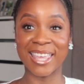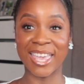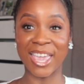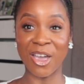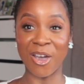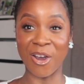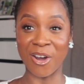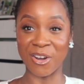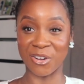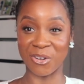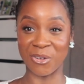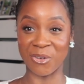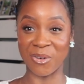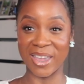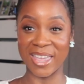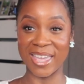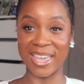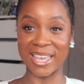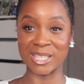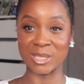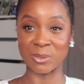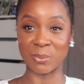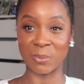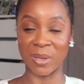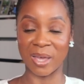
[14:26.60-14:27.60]
they are
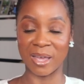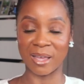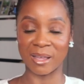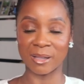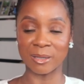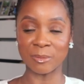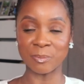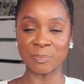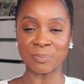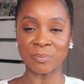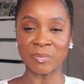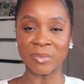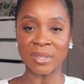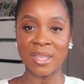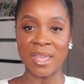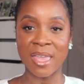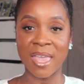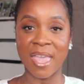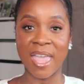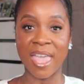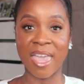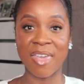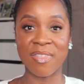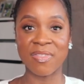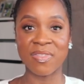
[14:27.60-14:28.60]
great as well.
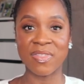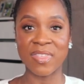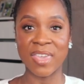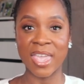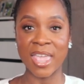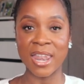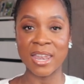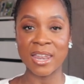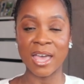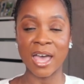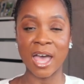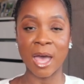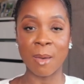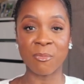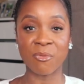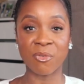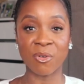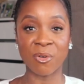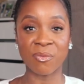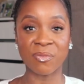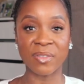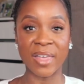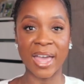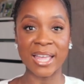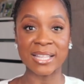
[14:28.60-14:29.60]
And then um,
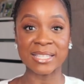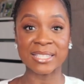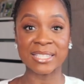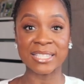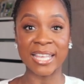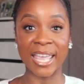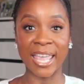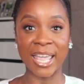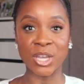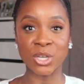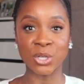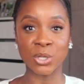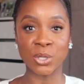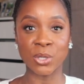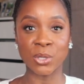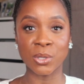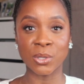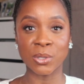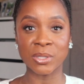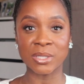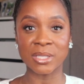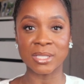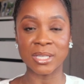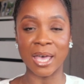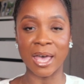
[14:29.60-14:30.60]
for flat
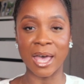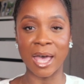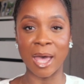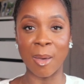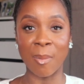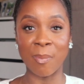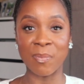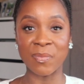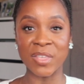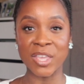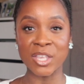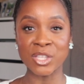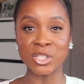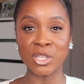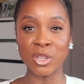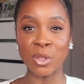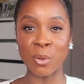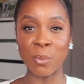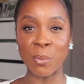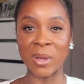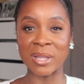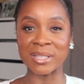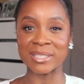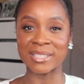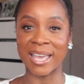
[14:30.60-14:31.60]
sandals, um, these are
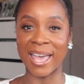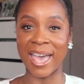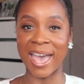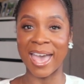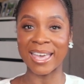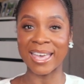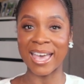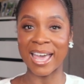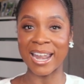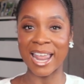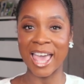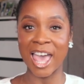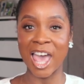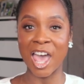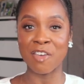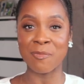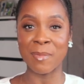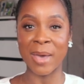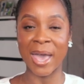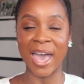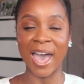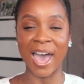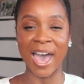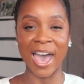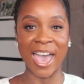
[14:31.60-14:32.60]
the ones that I kind of have
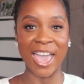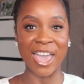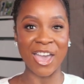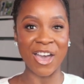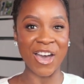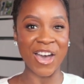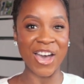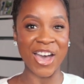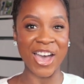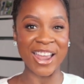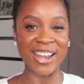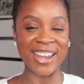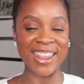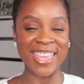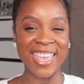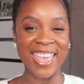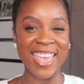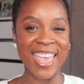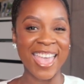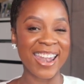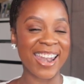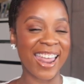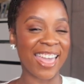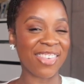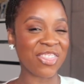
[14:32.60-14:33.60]
my eye on
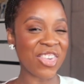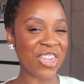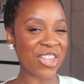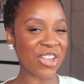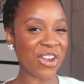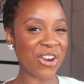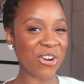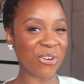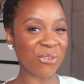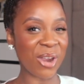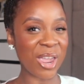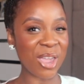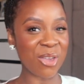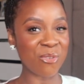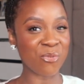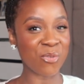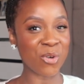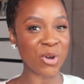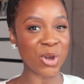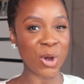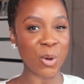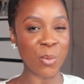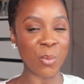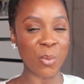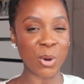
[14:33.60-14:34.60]
and I think are great
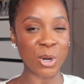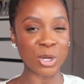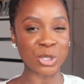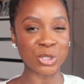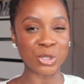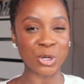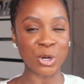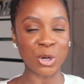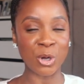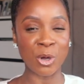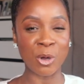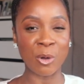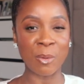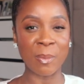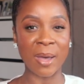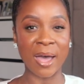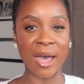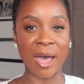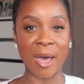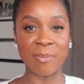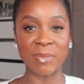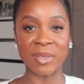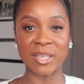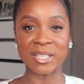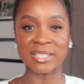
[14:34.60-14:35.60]
for your wardrobe.
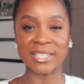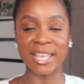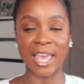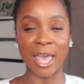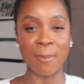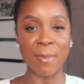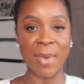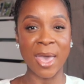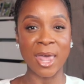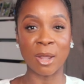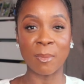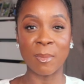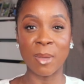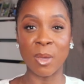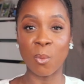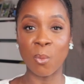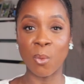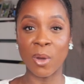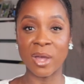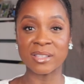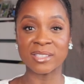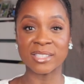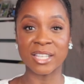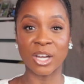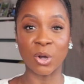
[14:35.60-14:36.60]
Um, these Sam Edelman
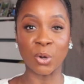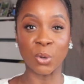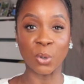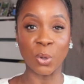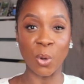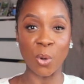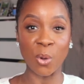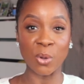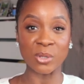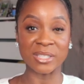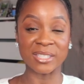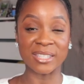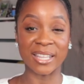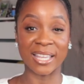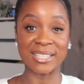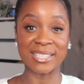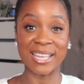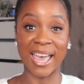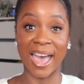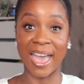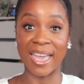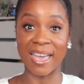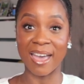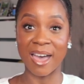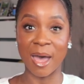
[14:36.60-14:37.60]
ones that are gold and they
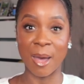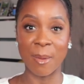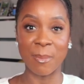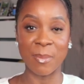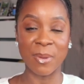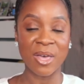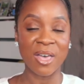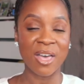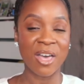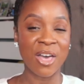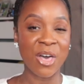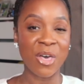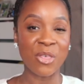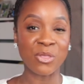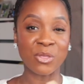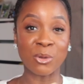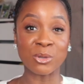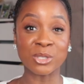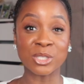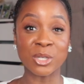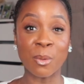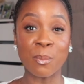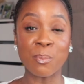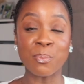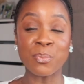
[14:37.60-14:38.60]
tie up.
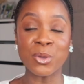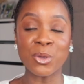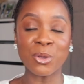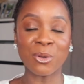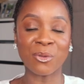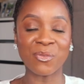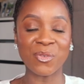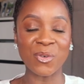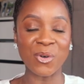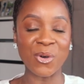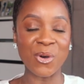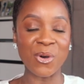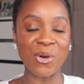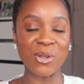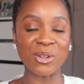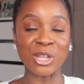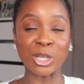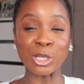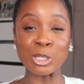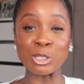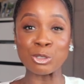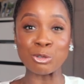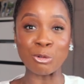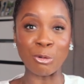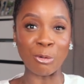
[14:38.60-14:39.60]
Those are beautiful,
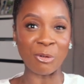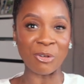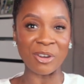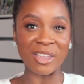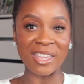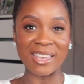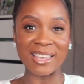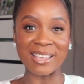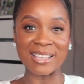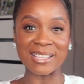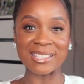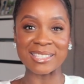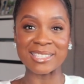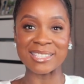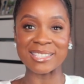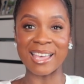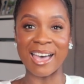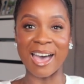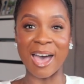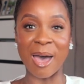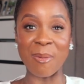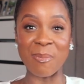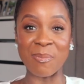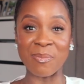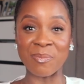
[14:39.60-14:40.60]
luxurious.
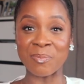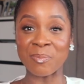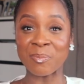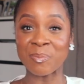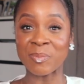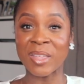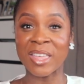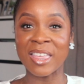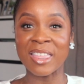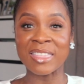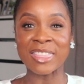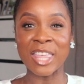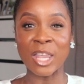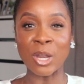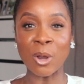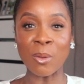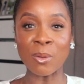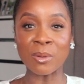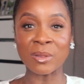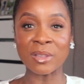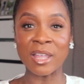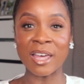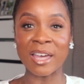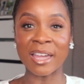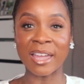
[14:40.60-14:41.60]
Um, they
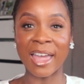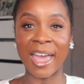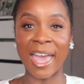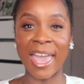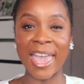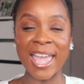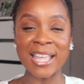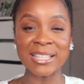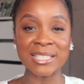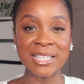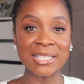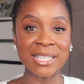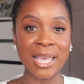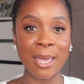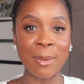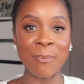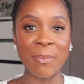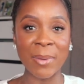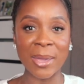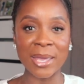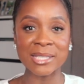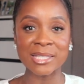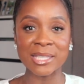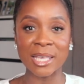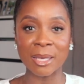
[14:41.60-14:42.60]
don't look, I hate to say
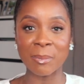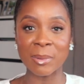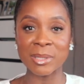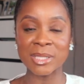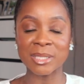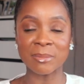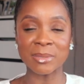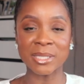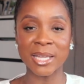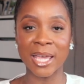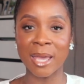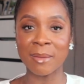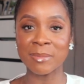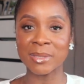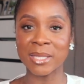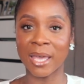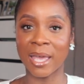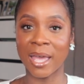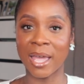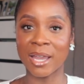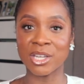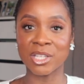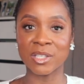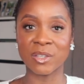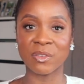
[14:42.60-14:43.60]
basic, but sometimes
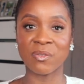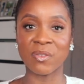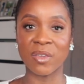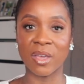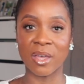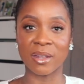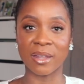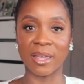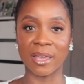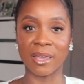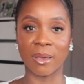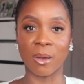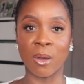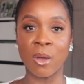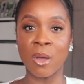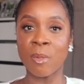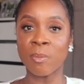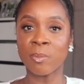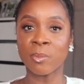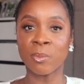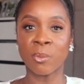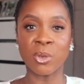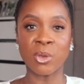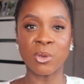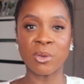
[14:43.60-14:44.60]
like I just feel like
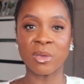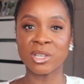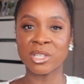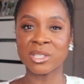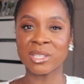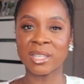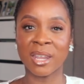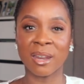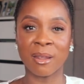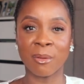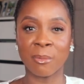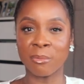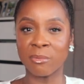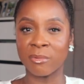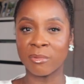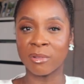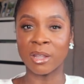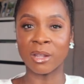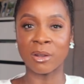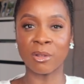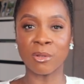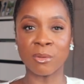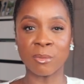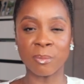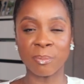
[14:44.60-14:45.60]
when you just get a
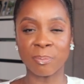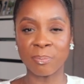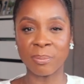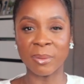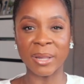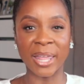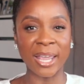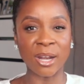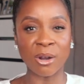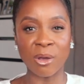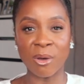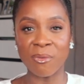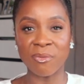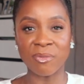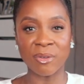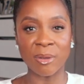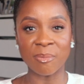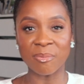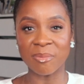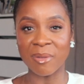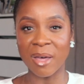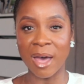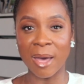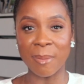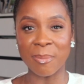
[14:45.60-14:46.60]
little plain old
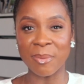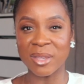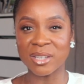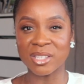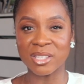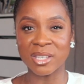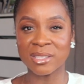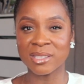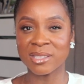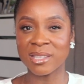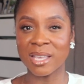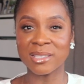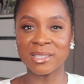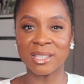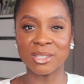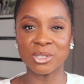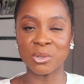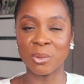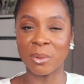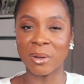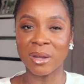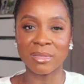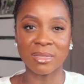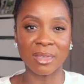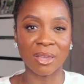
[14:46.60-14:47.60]
flip flop, it just doesn't
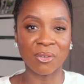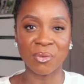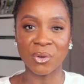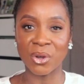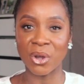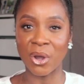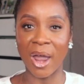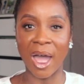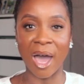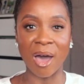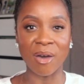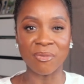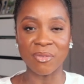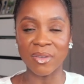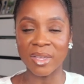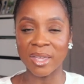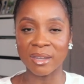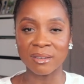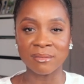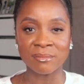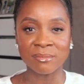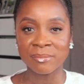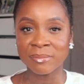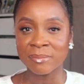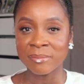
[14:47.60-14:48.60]
do anything for your
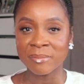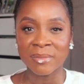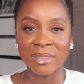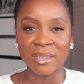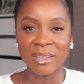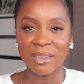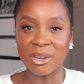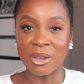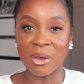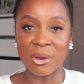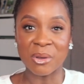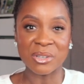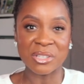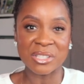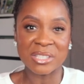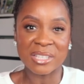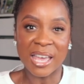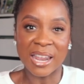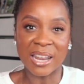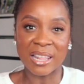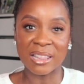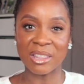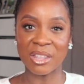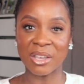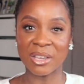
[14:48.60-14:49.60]
outfit. You know, it just
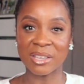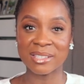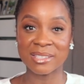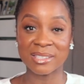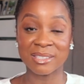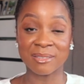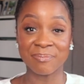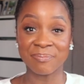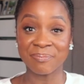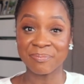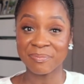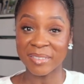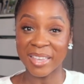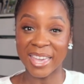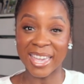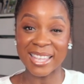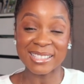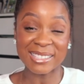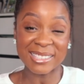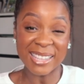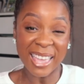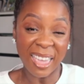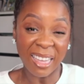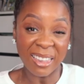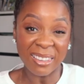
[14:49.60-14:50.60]
kind of looks, I
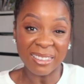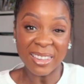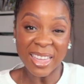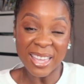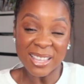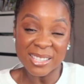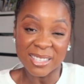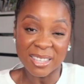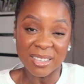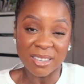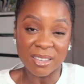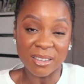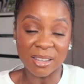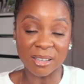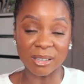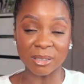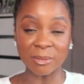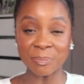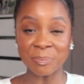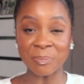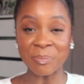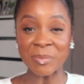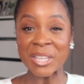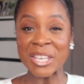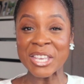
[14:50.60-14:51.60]
hate to say it, lazy, you
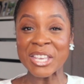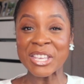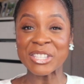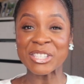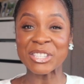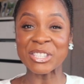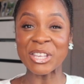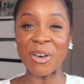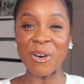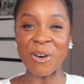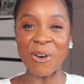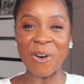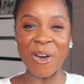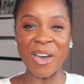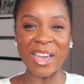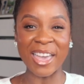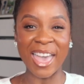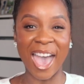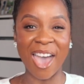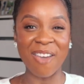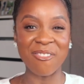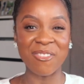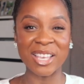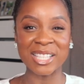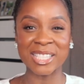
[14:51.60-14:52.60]
know? So
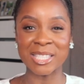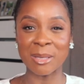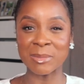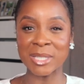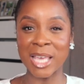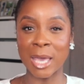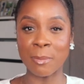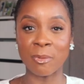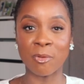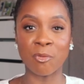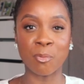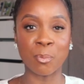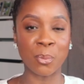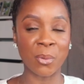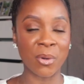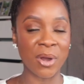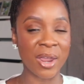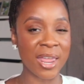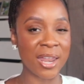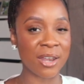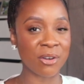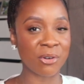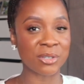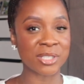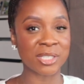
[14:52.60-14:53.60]
having some type of
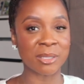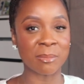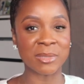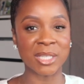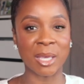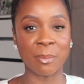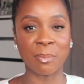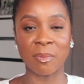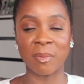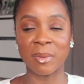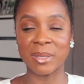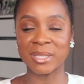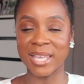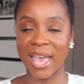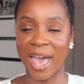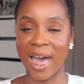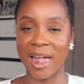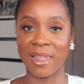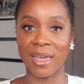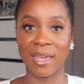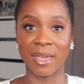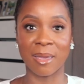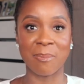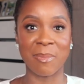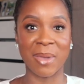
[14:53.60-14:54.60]
print or some type of
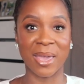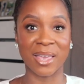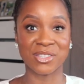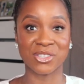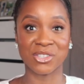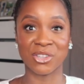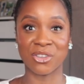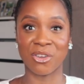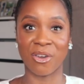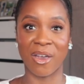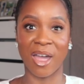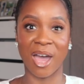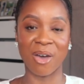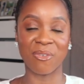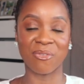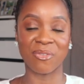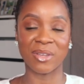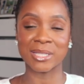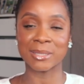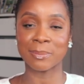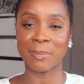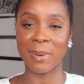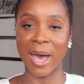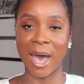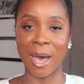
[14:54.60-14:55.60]
metallic makes your
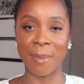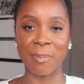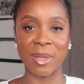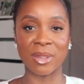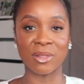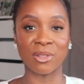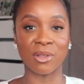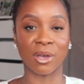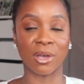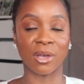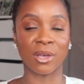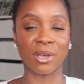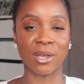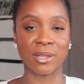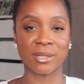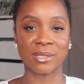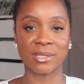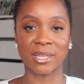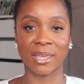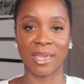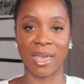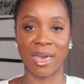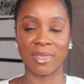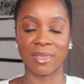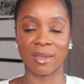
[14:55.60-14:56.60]
outfits pop and look
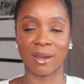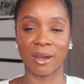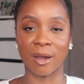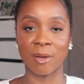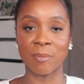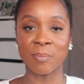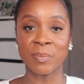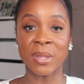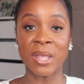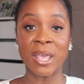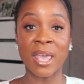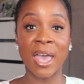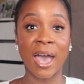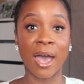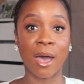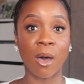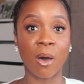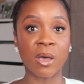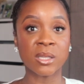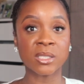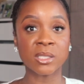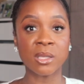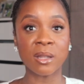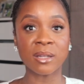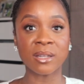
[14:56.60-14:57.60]
good together. I
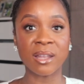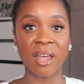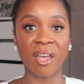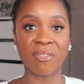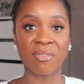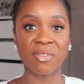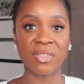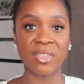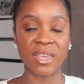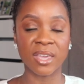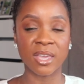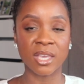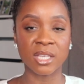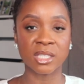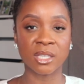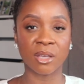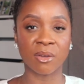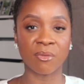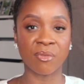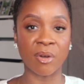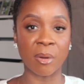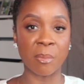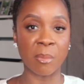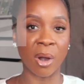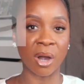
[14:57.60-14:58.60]
also love these
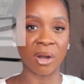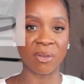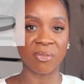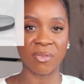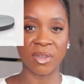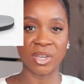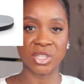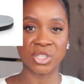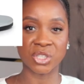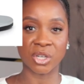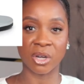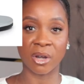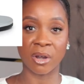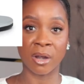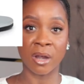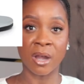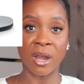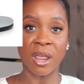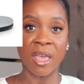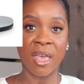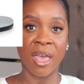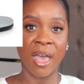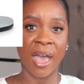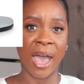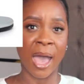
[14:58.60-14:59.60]
from Marc Fisher.
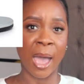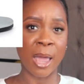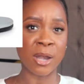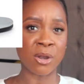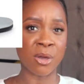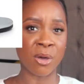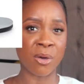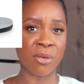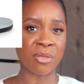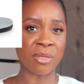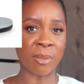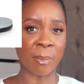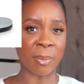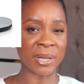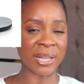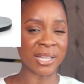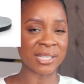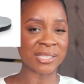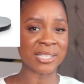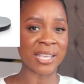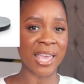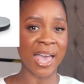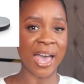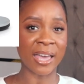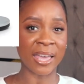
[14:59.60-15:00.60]
I know the
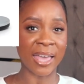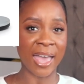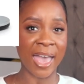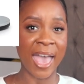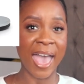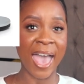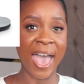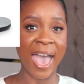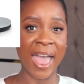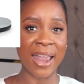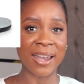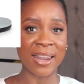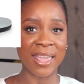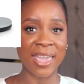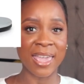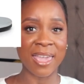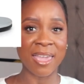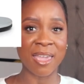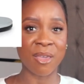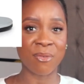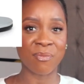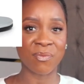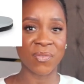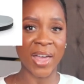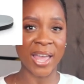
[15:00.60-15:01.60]
Balenciaga had
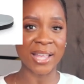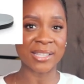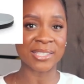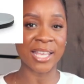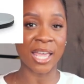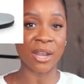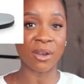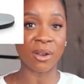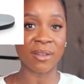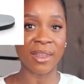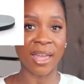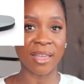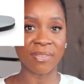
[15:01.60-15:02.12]
a flat sandal